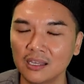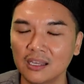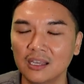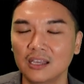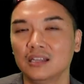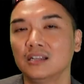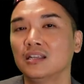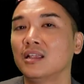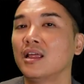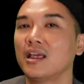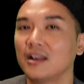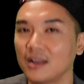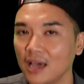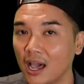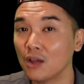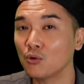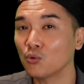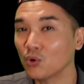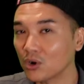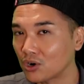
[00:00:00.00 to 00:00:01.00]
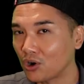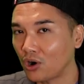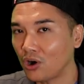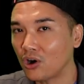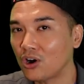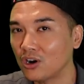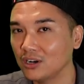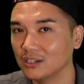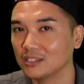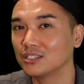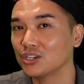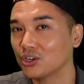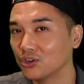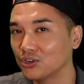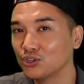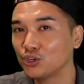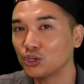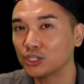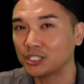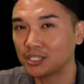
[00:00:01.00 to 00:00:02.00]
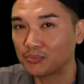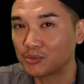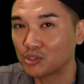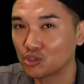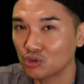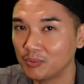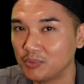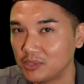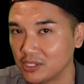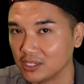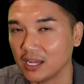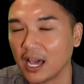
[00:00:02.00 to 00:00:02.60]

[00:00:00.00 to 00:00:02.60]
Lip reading: And I work hard to earn your subscription.